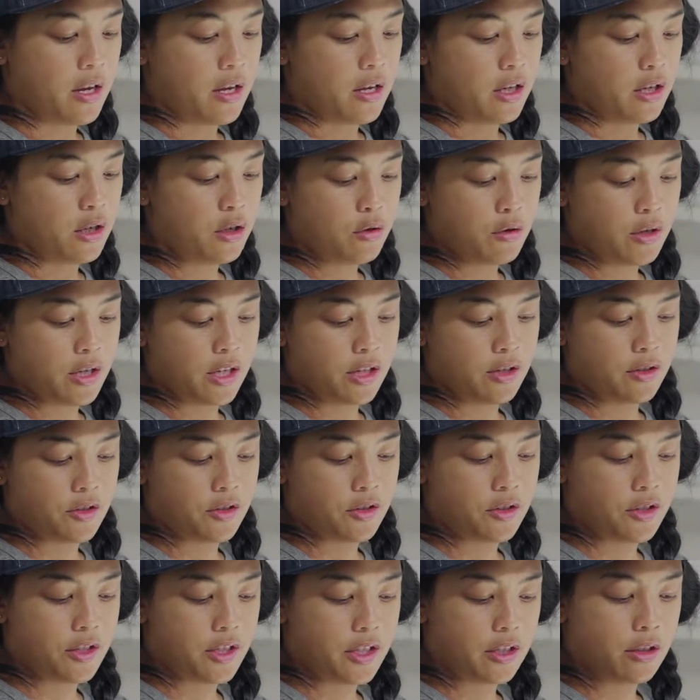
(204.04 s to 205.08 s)
you can
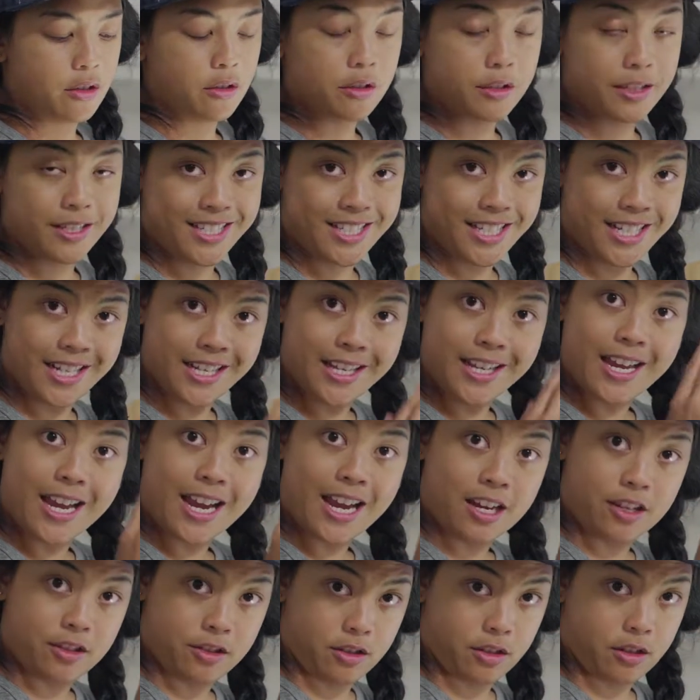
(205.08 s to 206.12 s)
still
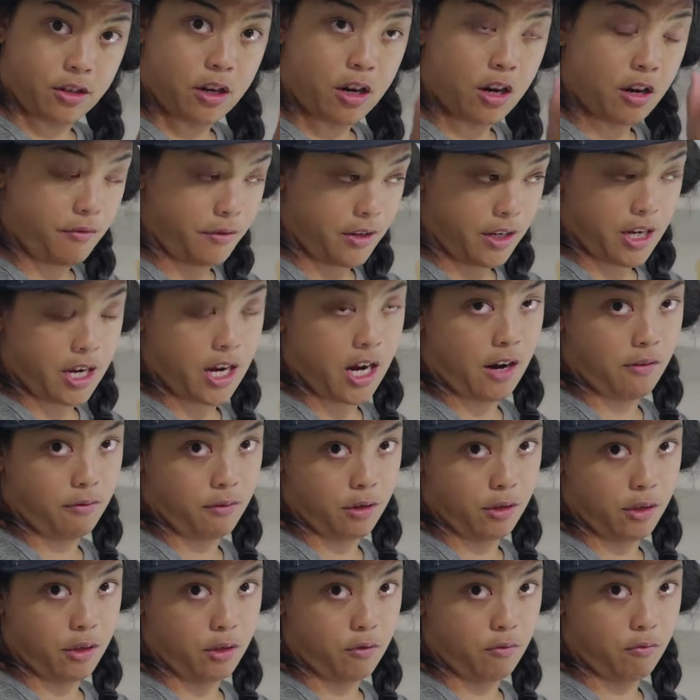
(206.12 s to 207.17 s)
degas the coffee
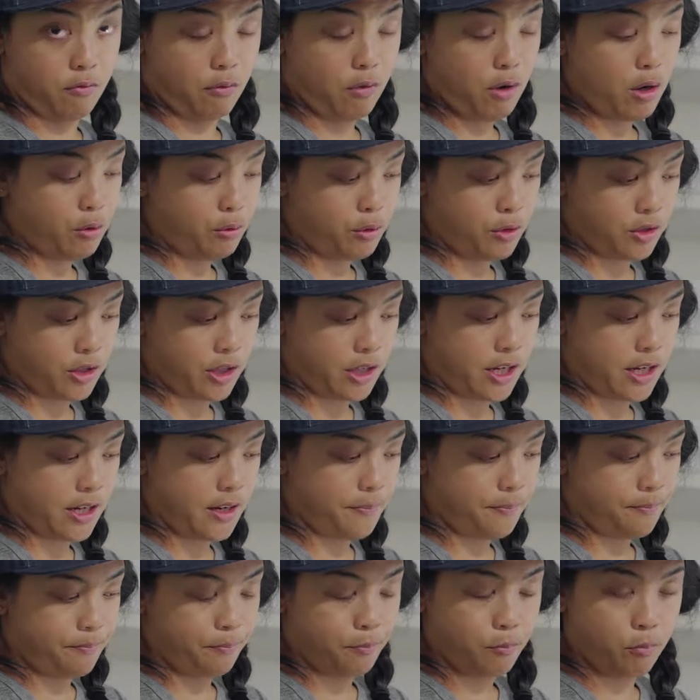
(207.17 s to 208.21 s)
after you've roasted
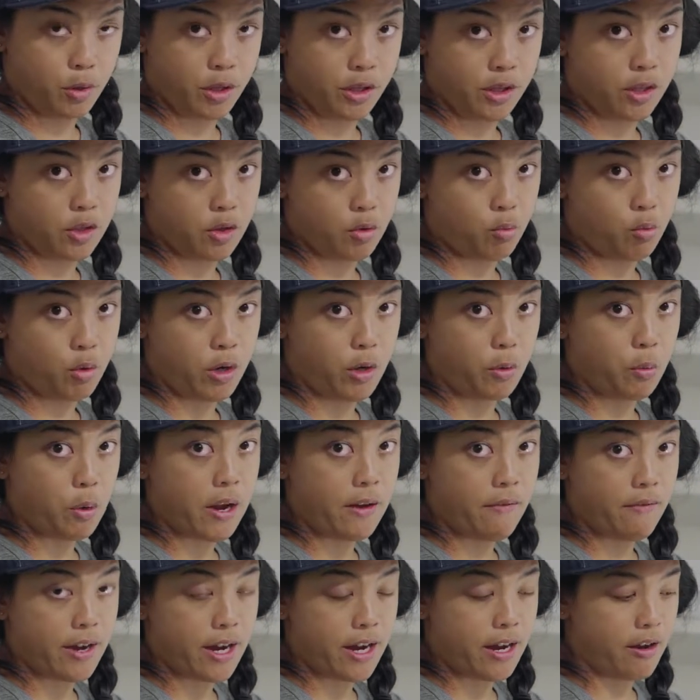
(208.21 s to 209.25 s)
it with this
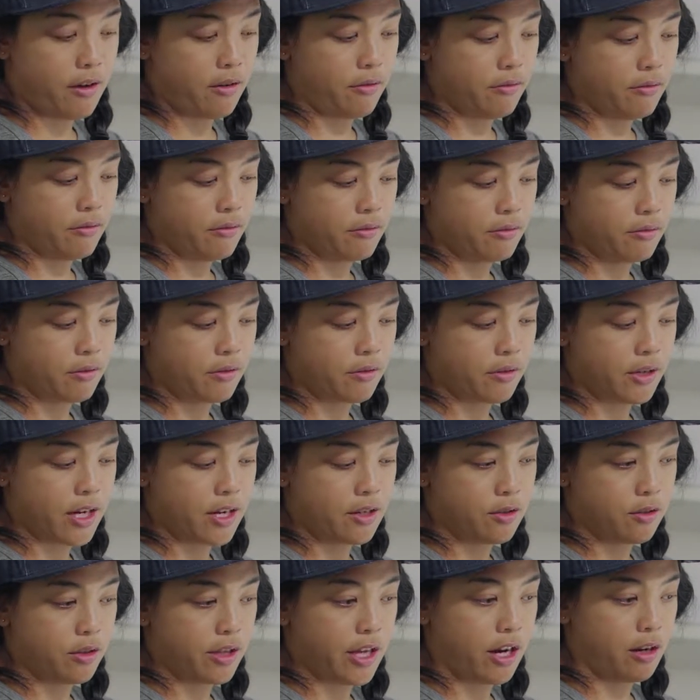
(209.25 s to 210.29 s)
one-way valve.
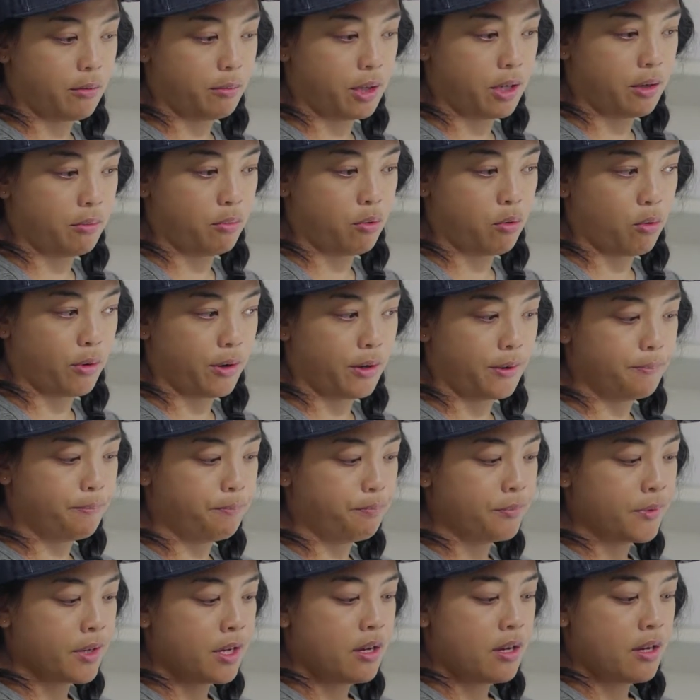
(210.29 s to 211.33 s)
Okay, so that'll be important.
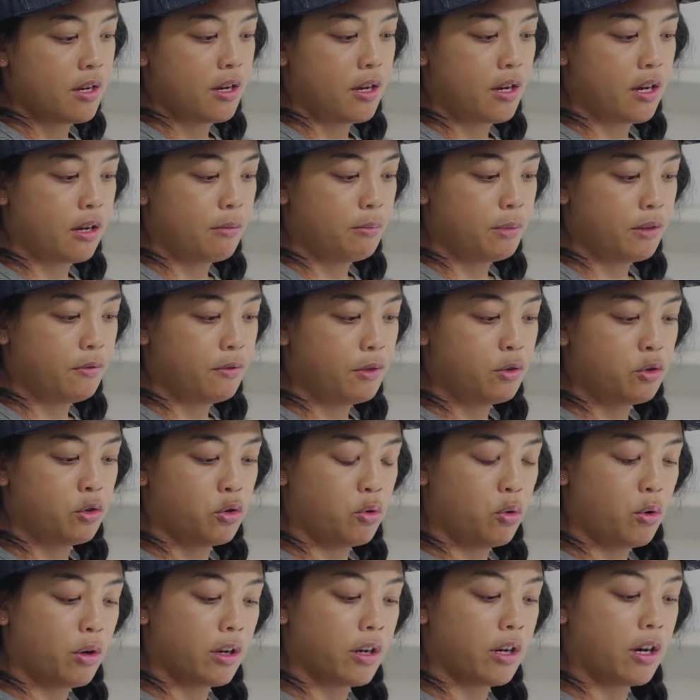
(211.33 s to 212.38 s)
If you
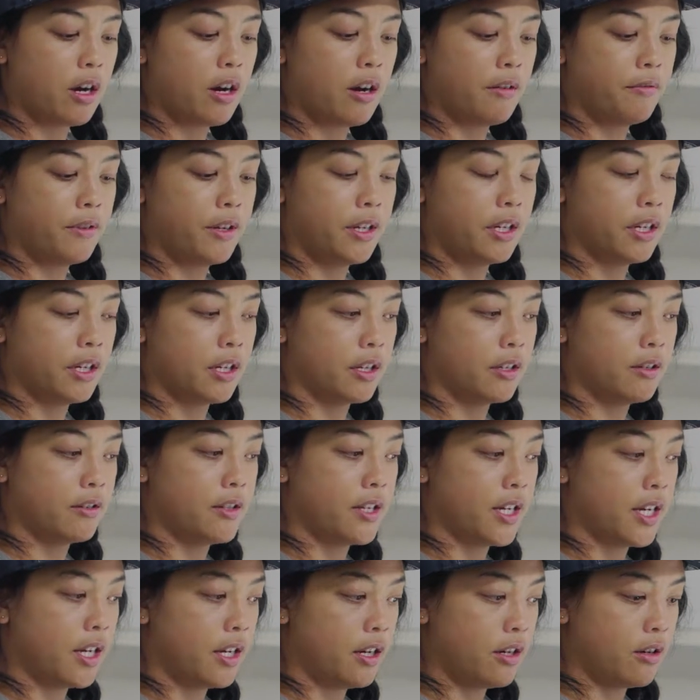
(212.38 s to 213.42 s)
store coffee in a
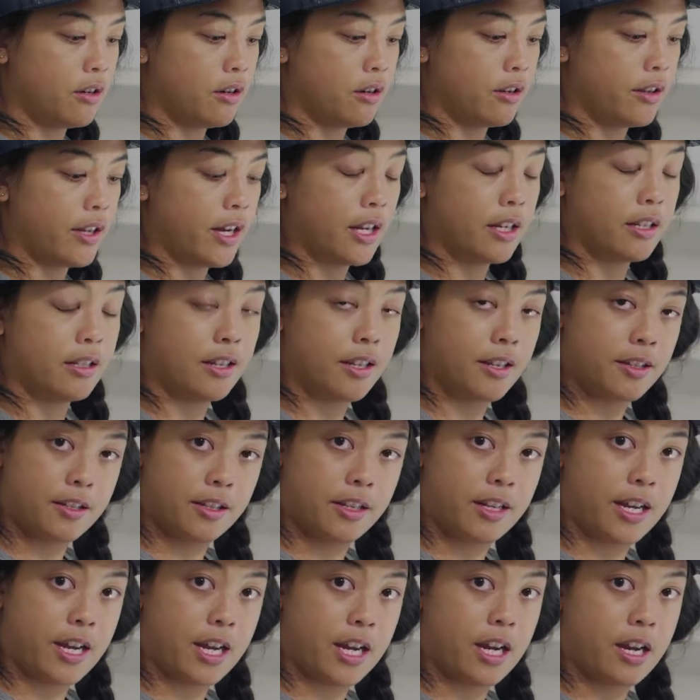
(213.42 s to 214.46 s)
container that
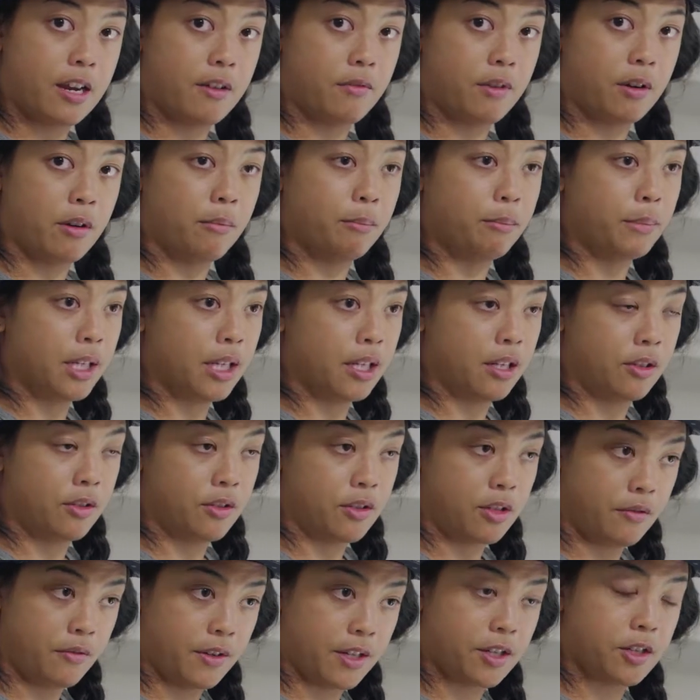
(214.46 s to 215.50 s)
doesn't have a
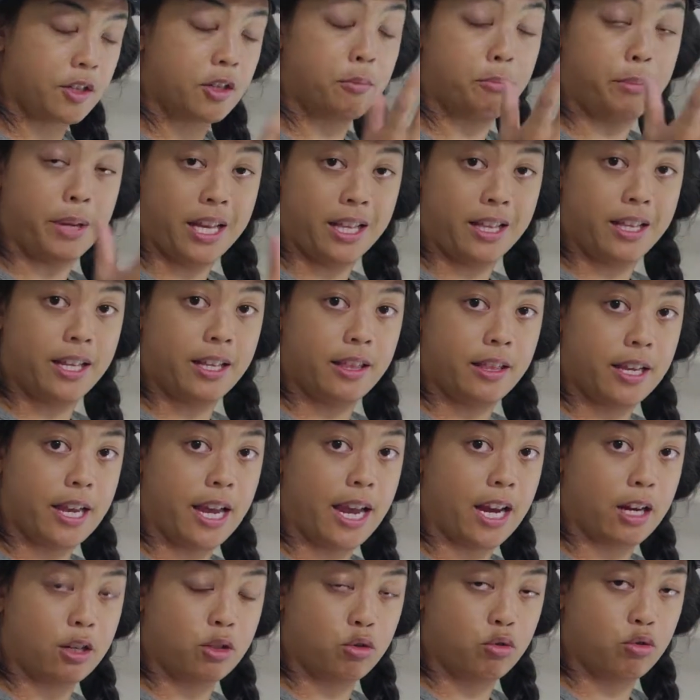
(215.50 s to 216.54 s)
means of expelling the
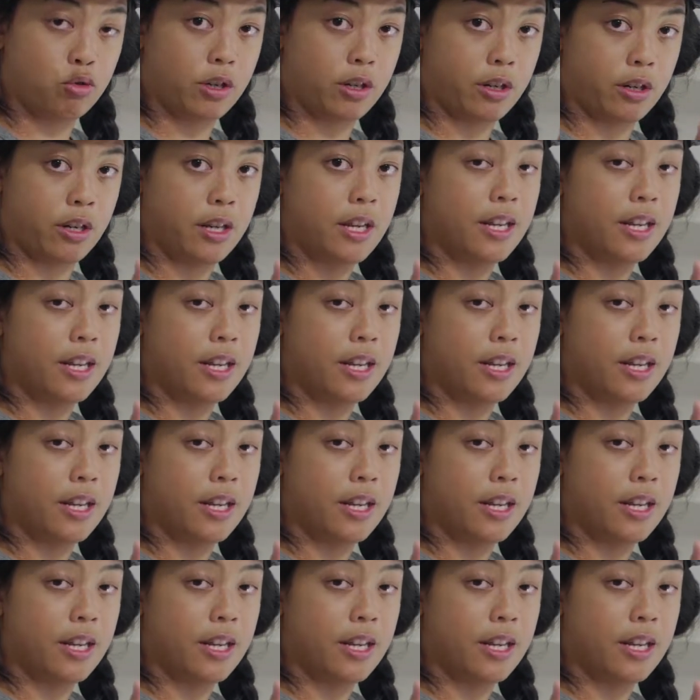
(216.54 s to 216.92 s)
extra